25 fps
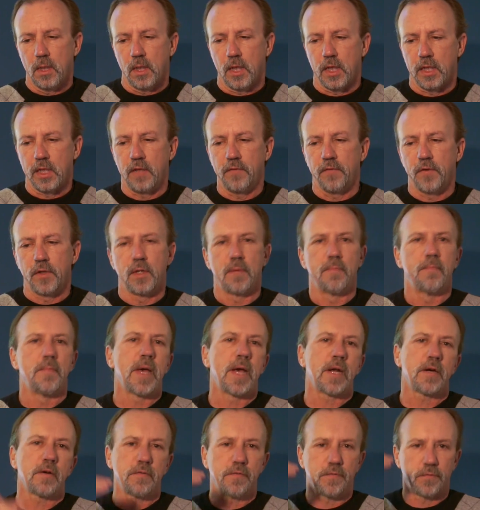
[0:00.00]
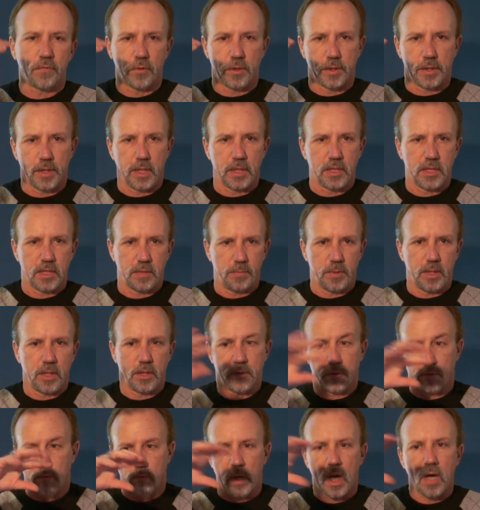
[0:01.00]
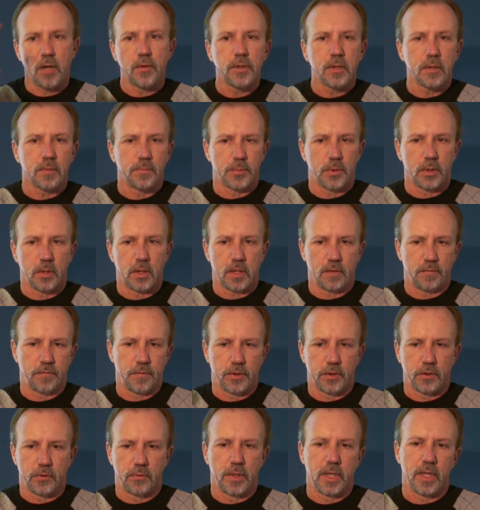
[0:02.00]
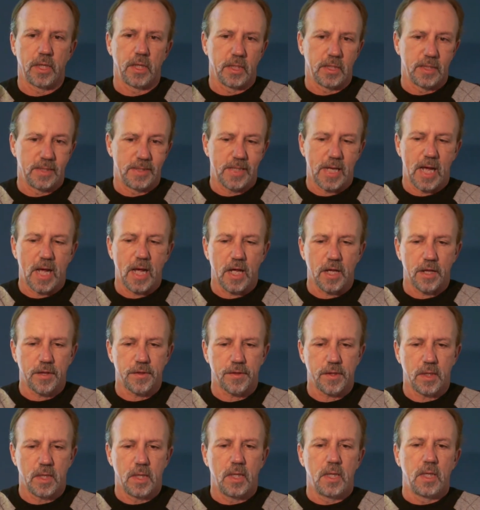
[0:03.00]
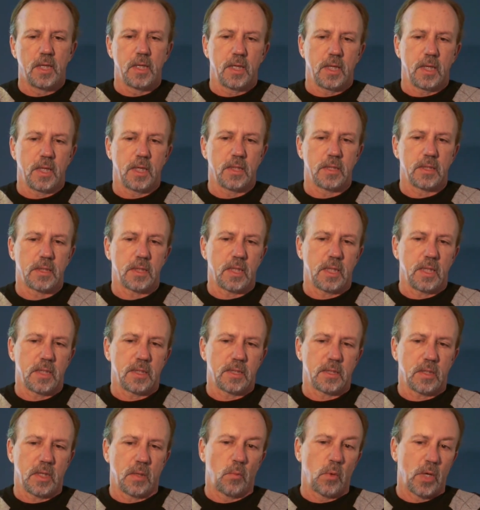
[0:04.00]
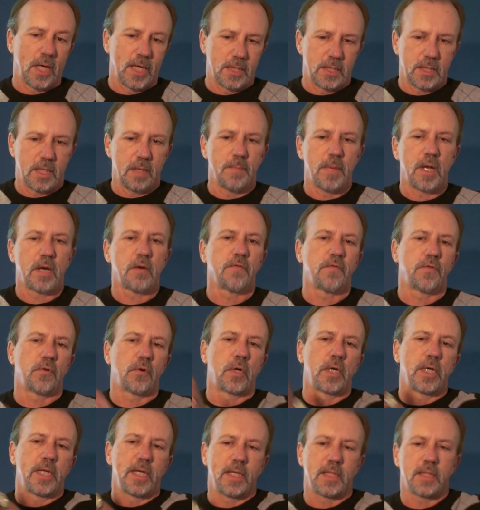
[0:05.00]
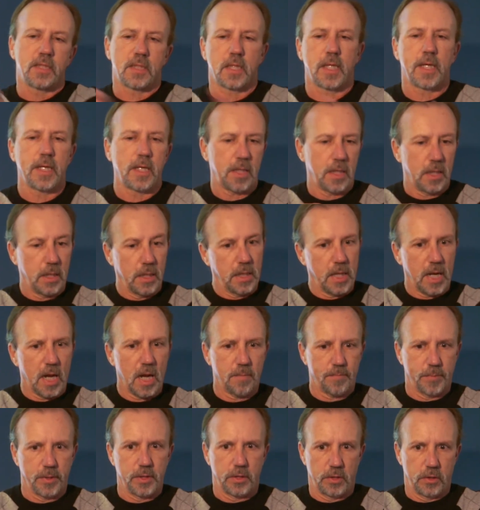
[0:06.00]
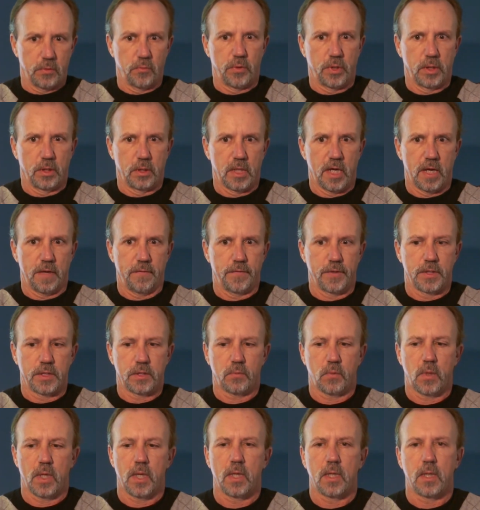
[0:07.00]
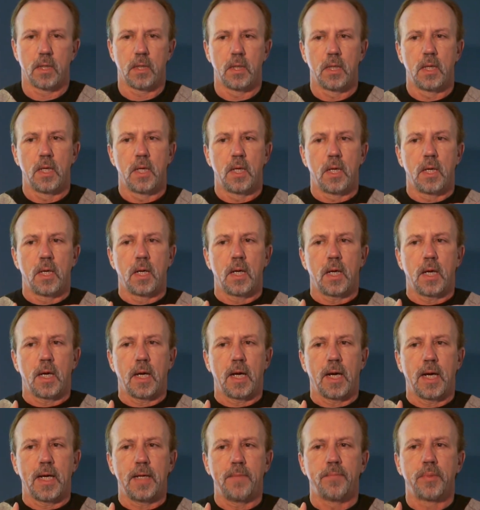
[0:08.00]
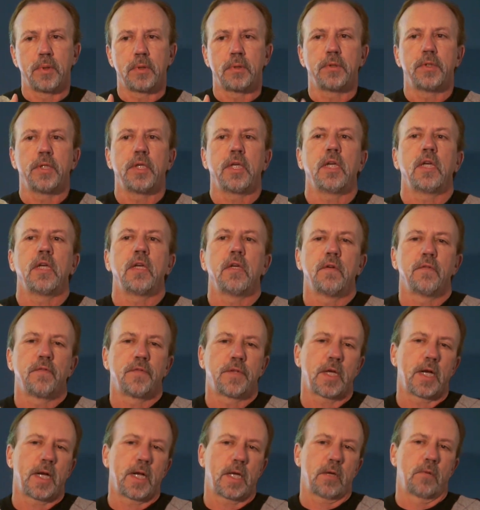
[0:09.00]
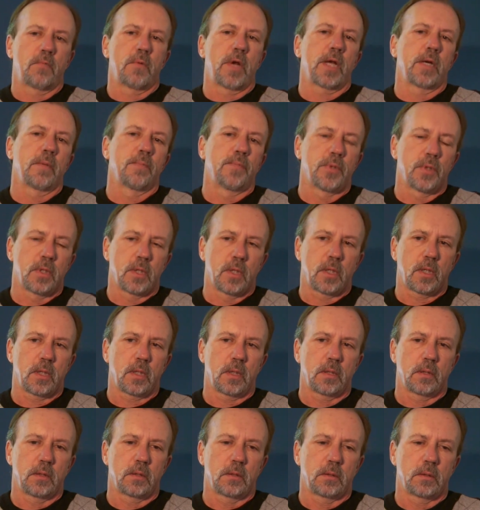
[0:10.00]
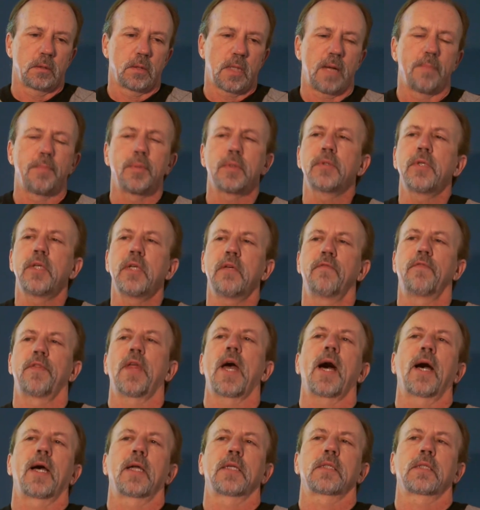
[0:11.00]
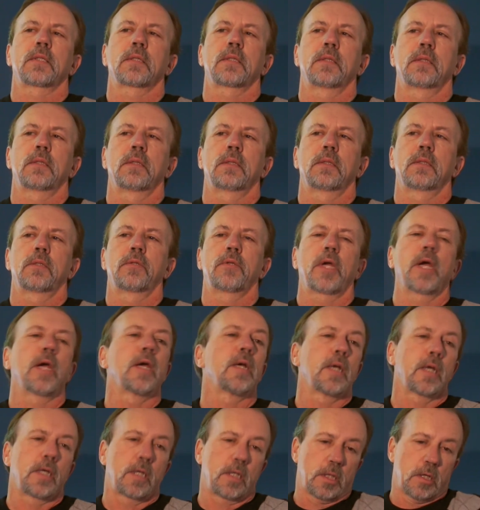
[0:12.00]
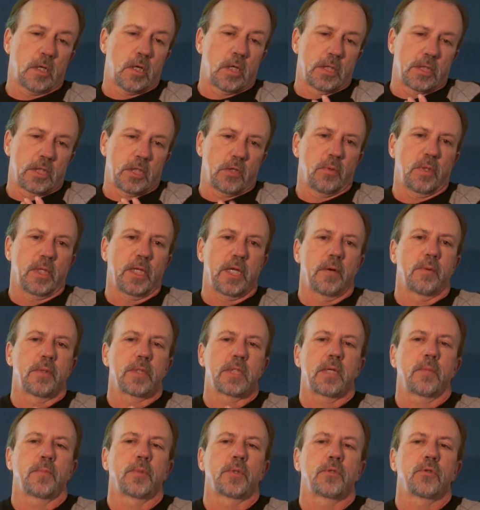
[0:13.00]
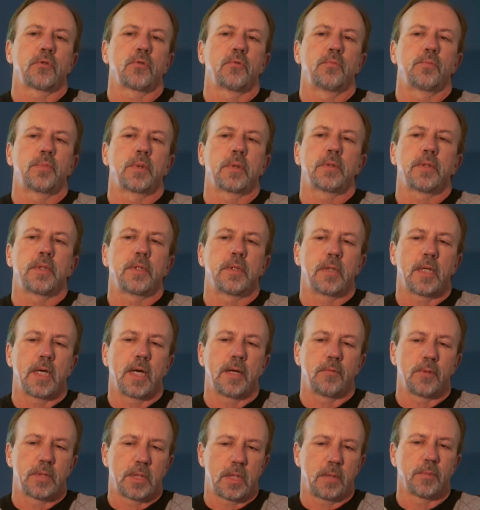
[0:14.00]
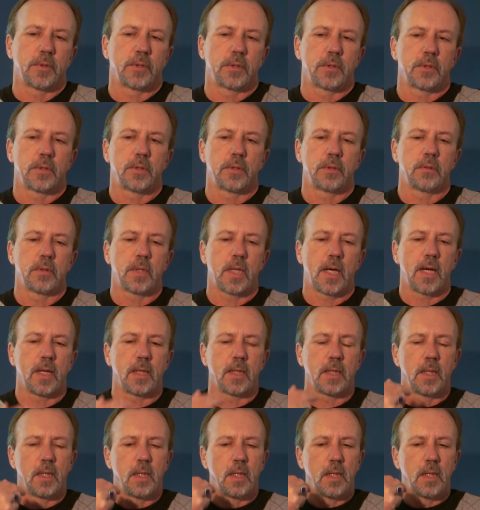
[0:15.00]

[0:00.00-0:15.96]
And even the metaphor that I speak throughout the book of the grid and death is and when I say metaphor, it's like it happens in real life as well. I believe that I can write a book. I believe that. Okay? Consequently, I was able to do that.